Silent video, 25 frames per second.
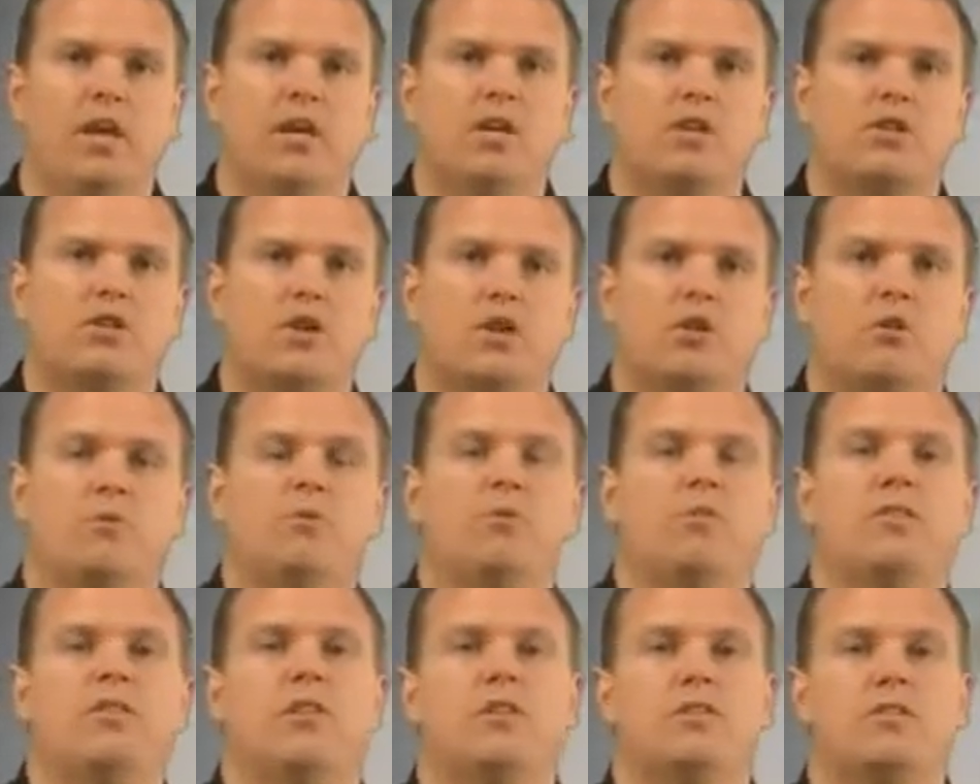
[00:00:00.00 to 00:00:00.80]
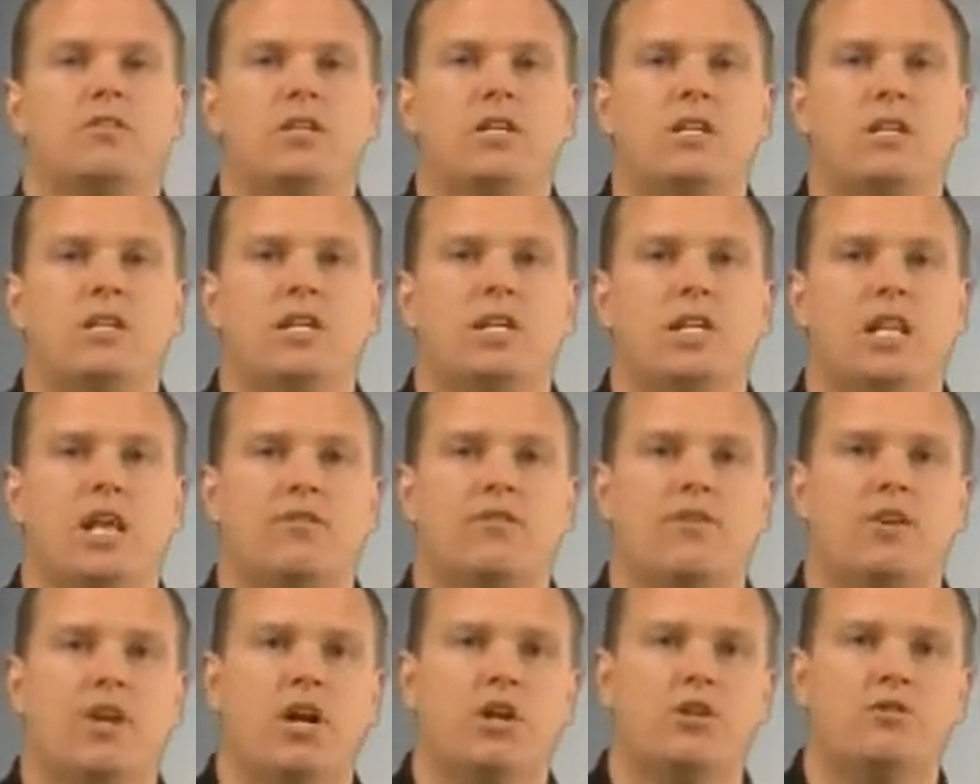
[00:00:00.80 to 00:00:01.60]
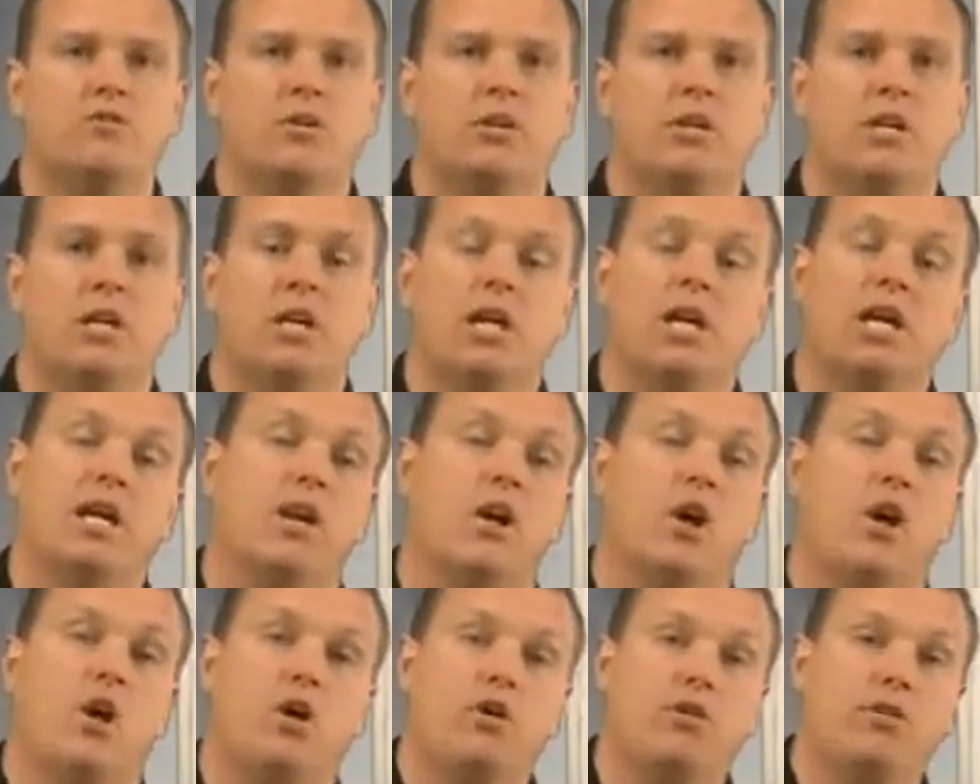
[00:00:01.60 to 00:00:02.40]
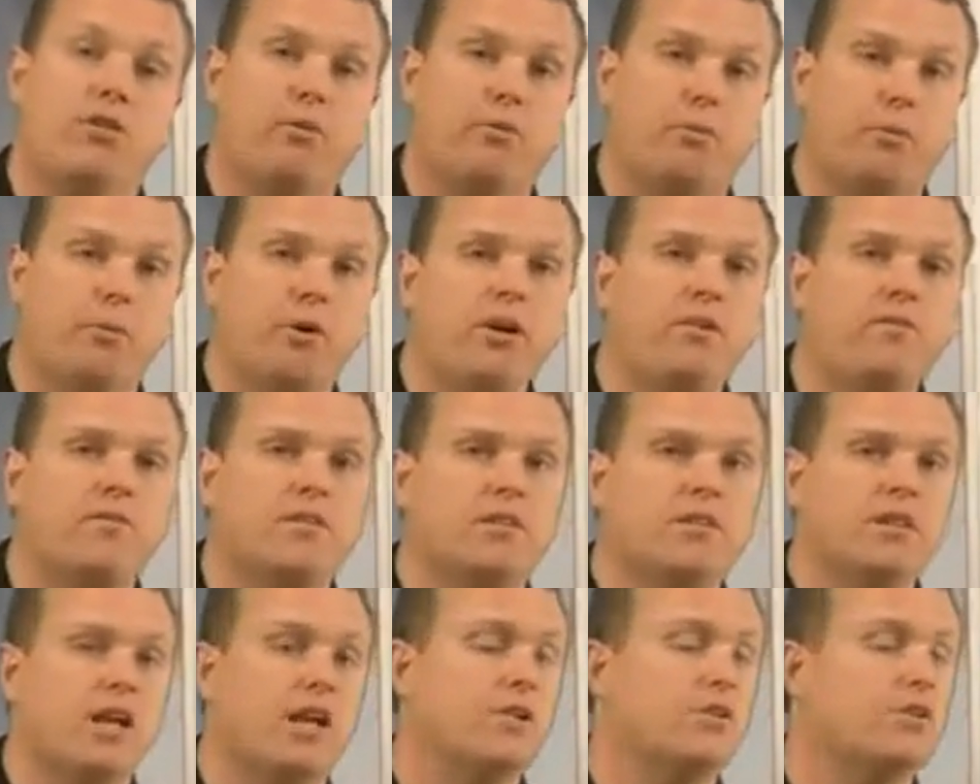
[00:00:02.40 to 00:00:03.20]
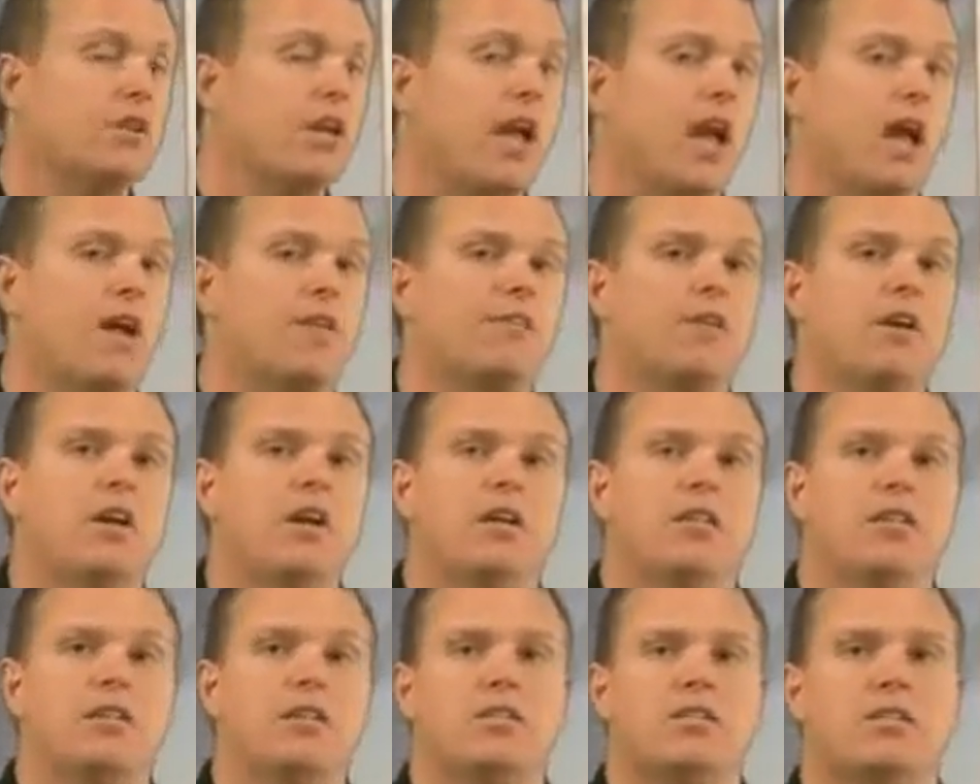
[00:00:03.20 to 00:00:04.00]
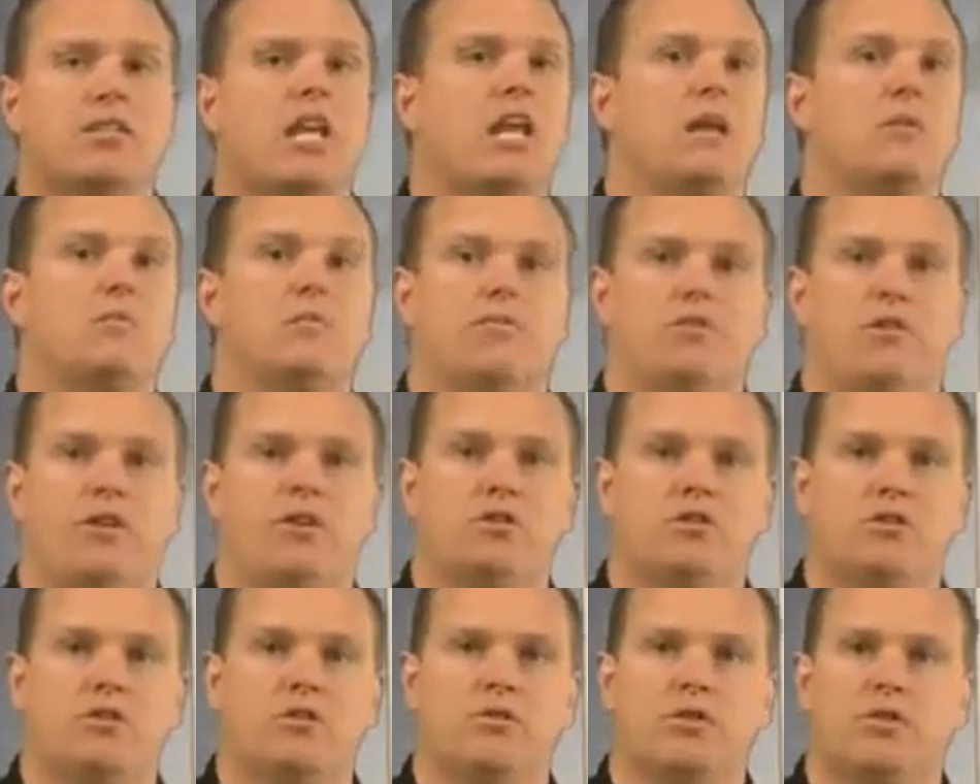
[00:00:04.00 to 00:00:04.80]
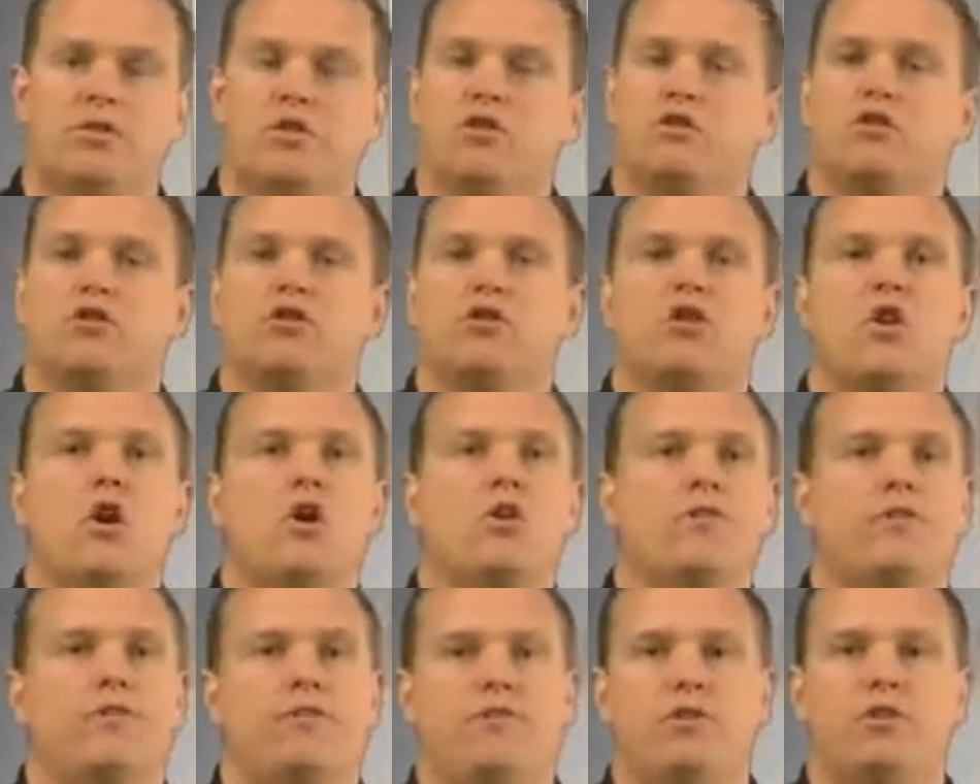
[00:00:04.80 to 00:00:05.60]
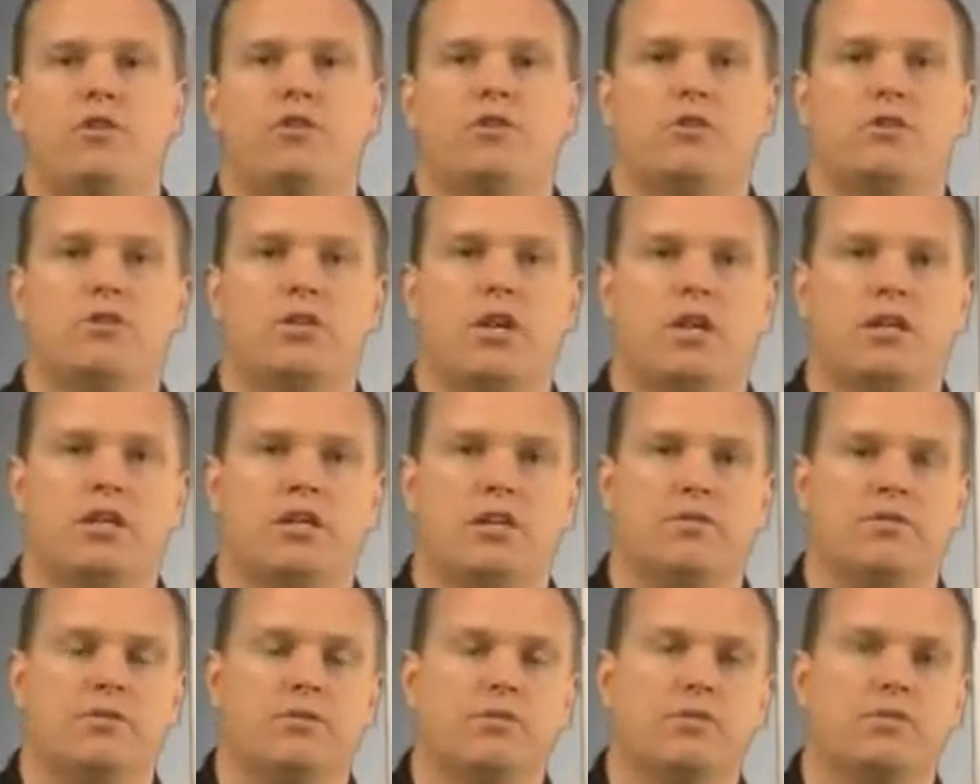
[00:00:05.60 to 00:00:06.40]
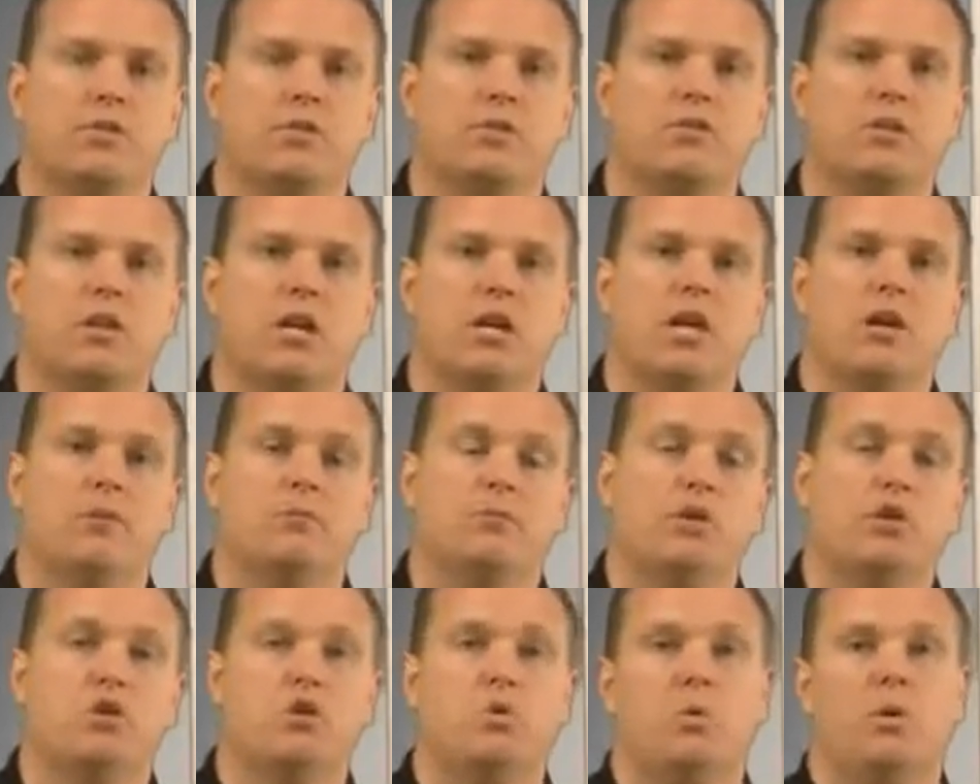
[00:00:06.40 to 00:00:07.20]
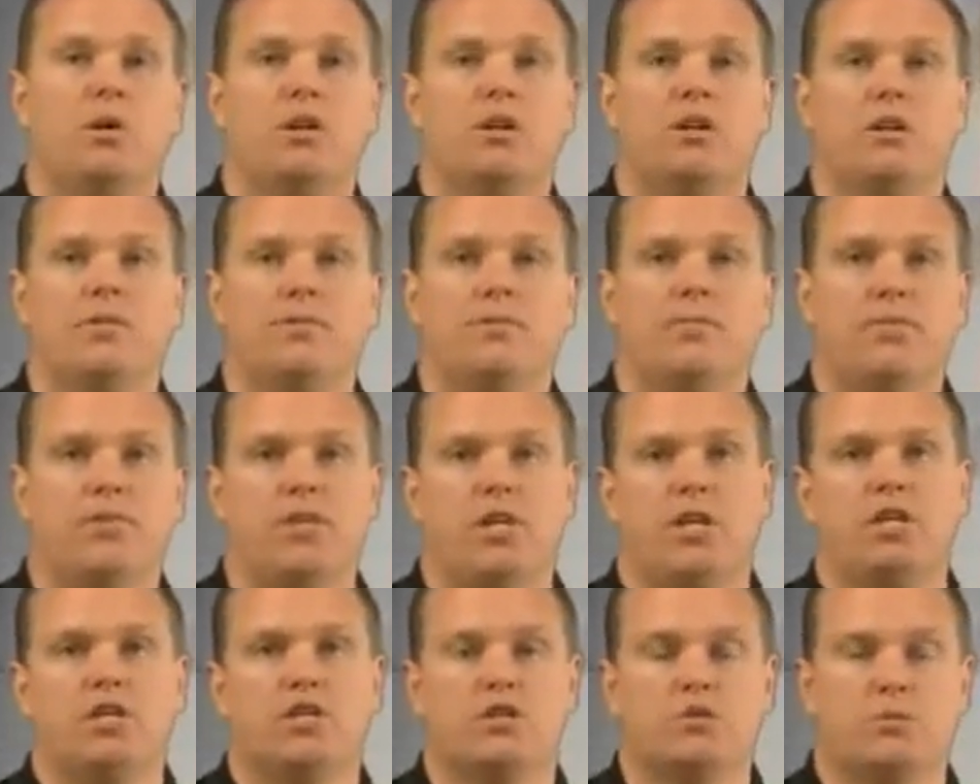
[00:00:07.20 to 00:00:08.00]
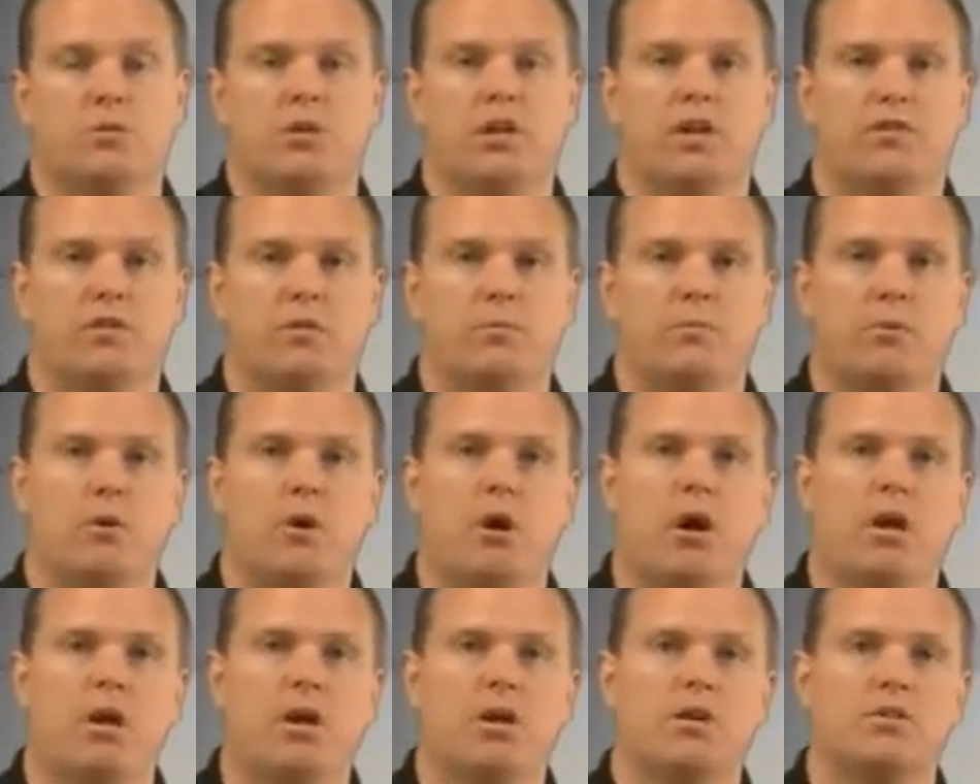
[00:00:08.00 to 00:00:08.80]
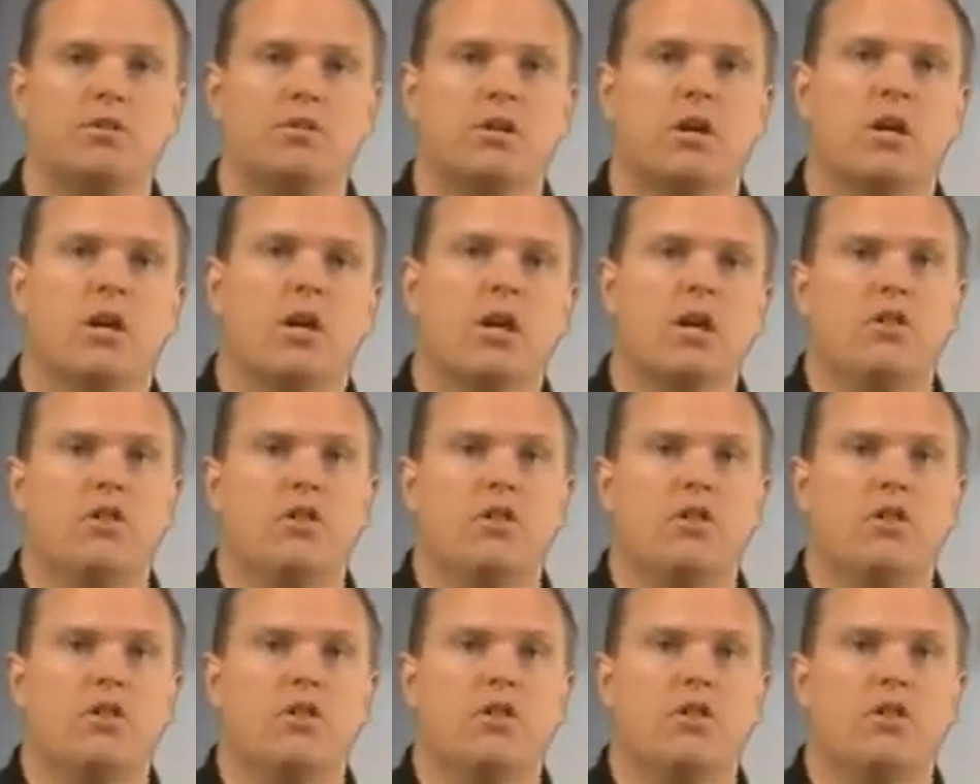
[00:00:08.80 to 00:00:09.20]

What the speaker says: So the ZD1100, again, all three of these actually have the same features. There's no feature set differences between these three different products.